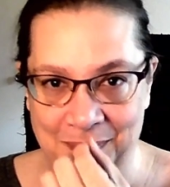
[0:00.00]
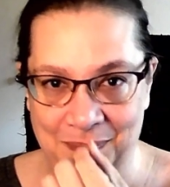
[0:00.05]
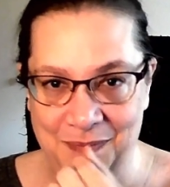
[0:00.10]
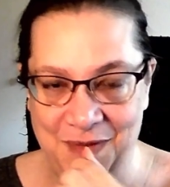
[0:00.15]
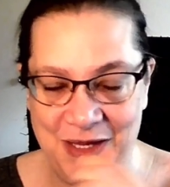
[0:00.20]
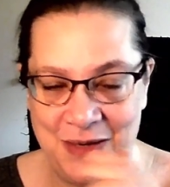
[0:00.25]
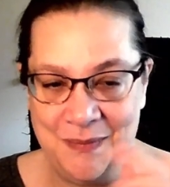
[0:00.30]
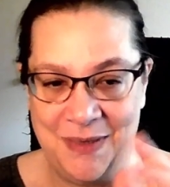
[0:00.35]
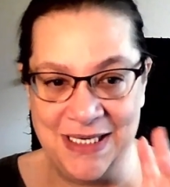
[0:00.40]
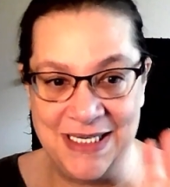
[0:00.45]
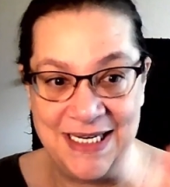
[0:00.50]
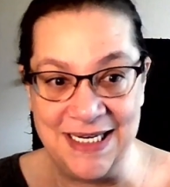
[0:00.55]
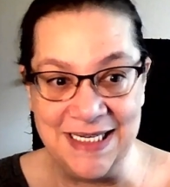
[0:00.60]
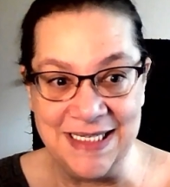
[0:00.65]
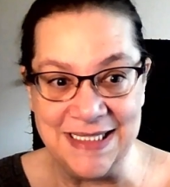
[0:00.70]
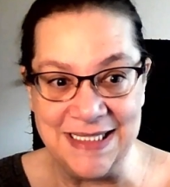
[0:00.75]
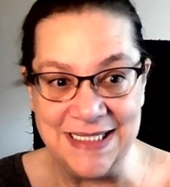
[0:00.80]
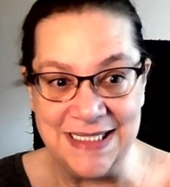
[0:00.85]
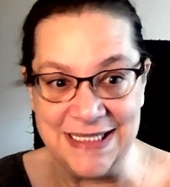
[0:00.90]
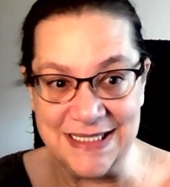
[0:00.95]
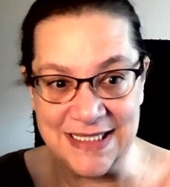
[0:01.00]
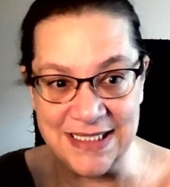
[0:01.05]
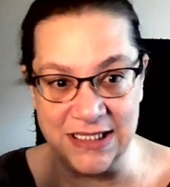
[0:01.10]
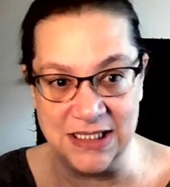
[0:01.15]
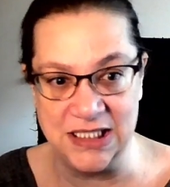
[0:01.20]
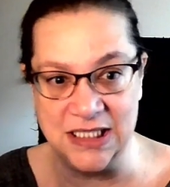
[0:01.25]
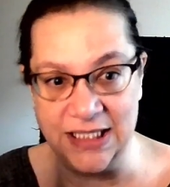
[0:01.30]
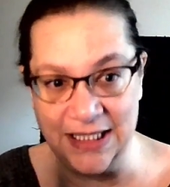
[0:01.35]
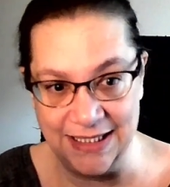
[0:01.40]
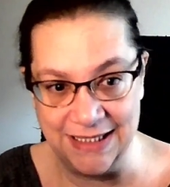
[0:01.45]
my tendency is to
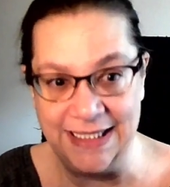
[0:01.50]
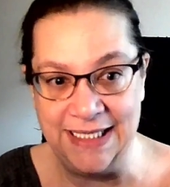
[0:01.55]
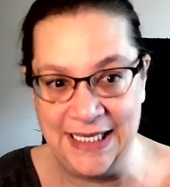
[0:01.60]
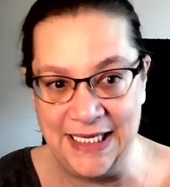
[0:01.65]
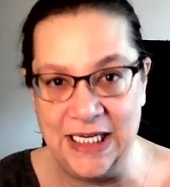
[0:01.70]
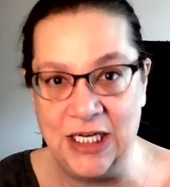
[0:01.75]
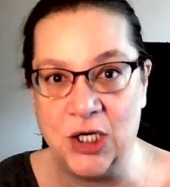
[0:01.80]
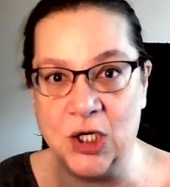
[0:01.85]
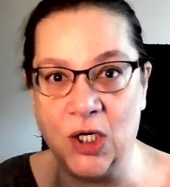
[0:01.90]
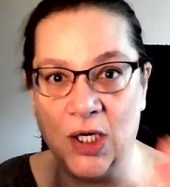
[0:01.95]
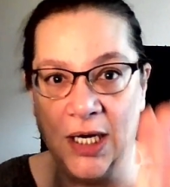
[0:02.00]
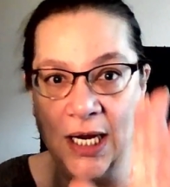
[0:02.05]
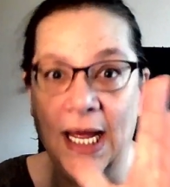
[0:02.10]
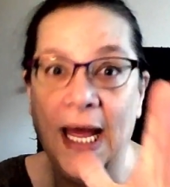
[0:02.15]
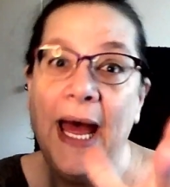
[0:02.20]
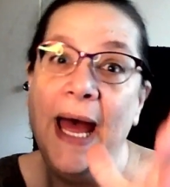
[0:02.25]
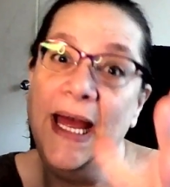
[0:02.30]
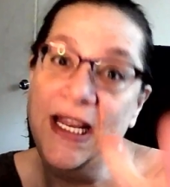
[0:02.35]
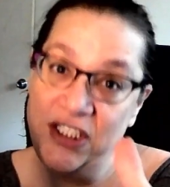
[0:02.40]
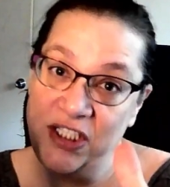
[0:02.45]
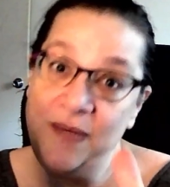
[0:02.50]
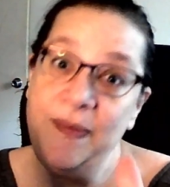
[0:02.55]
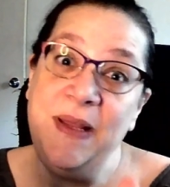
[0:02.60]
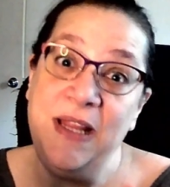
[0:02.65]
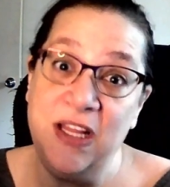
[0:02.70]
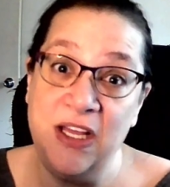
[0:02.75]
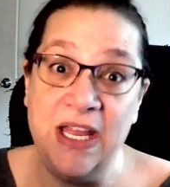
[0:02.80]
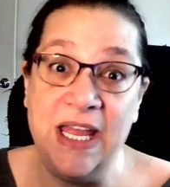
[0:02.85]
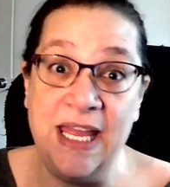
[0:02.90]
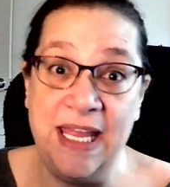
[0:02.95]
look here. I should be
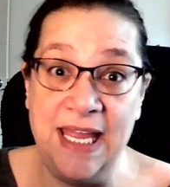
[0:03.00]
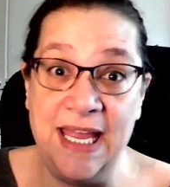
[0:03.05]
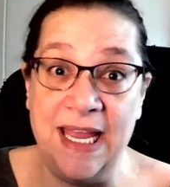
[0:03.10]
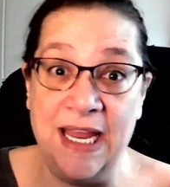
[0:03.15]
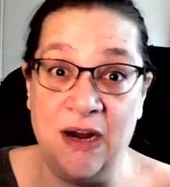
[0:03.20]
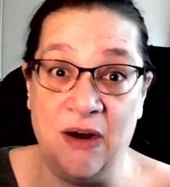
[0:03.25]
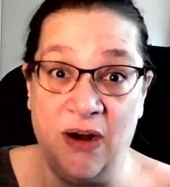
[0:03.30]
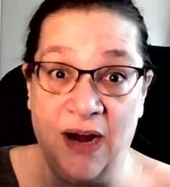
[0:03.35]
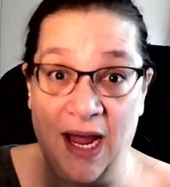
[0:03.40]
looking here.